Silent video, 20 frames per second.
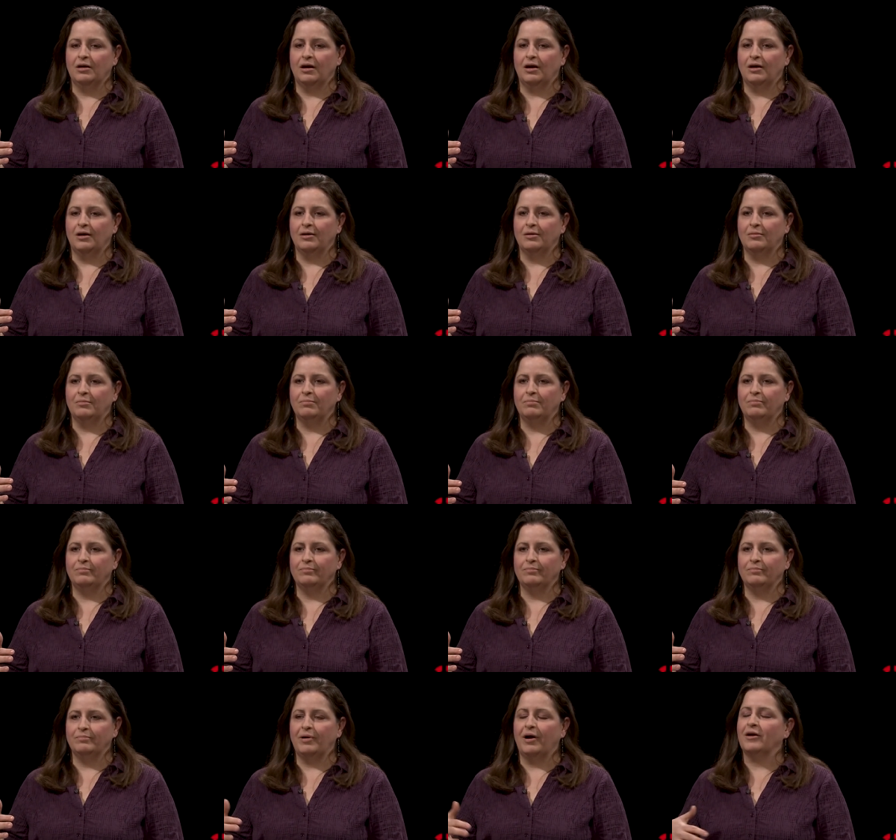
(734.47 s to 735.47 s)
uh,
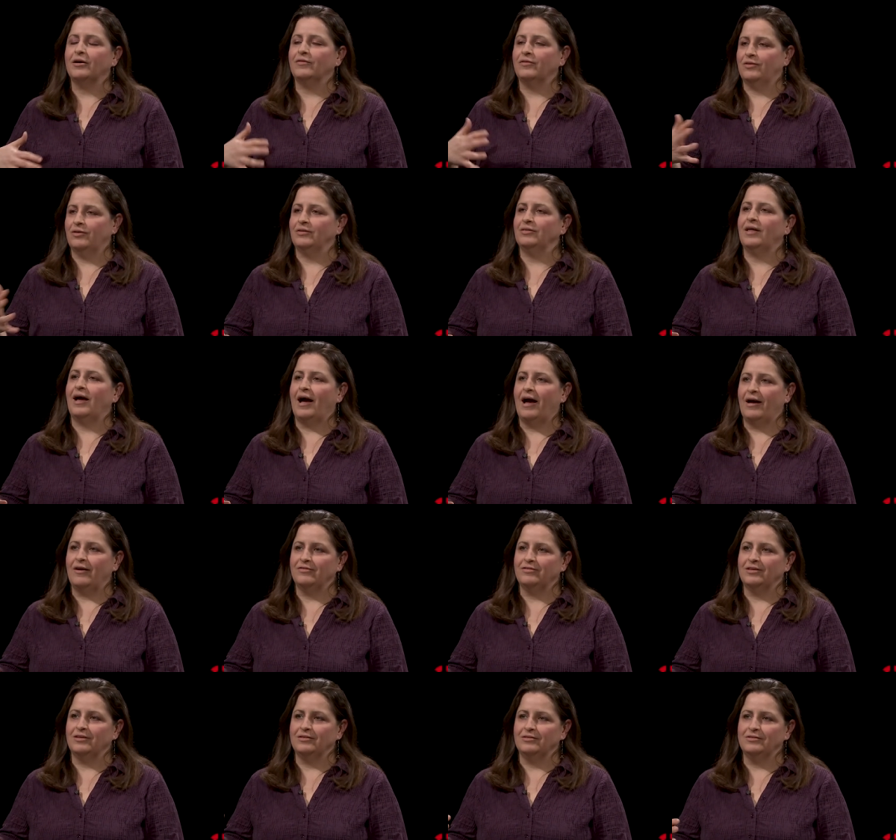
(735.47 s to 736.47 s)
part of their
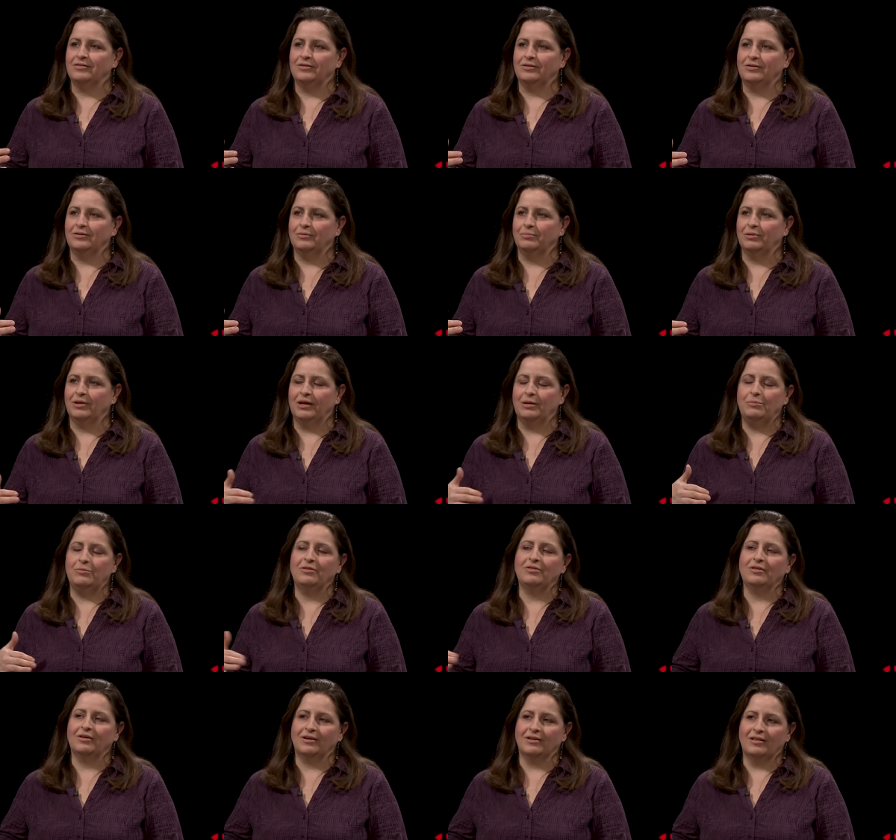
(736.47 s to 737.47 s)
lives and to play
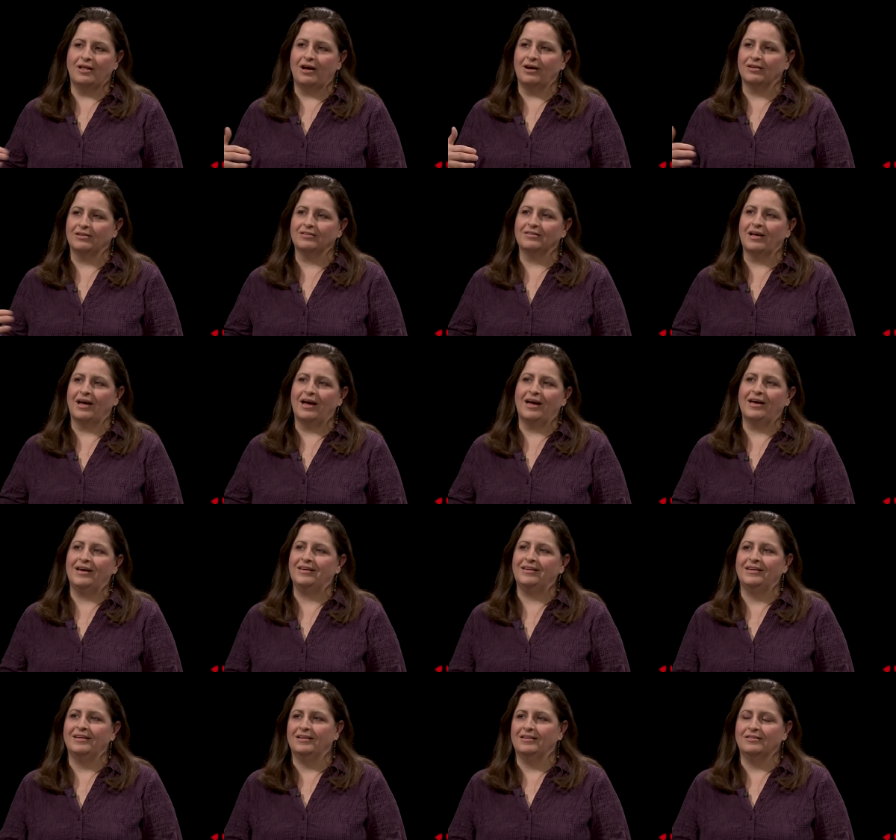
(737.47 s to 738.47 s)
music
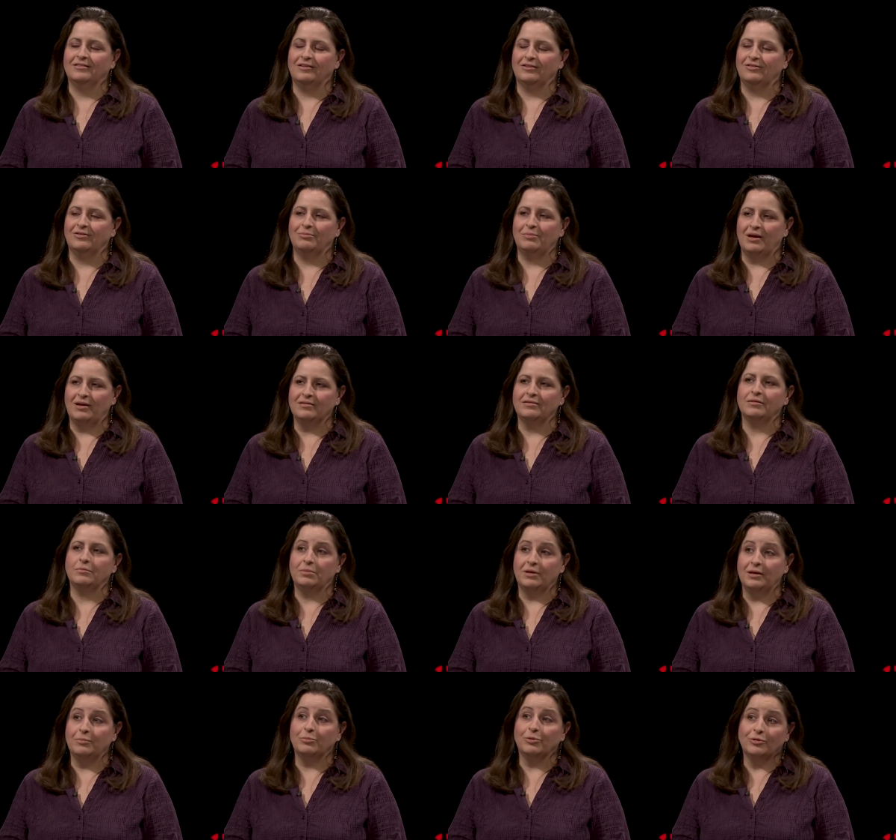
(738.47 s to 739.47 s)
alongside such amazing
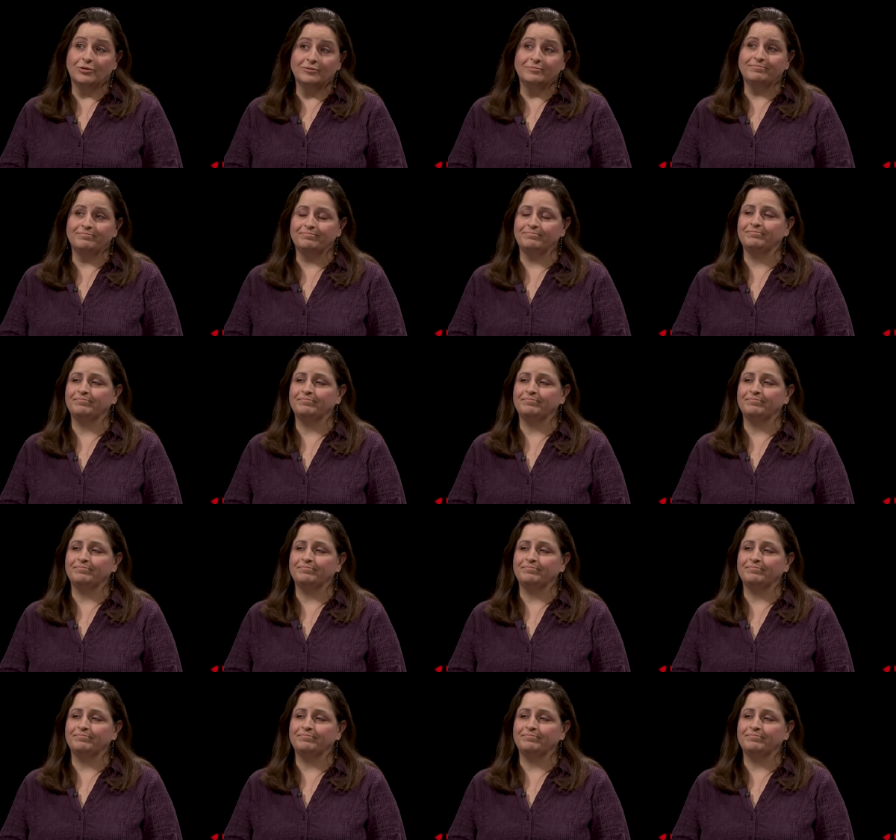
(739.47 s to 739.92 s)
people.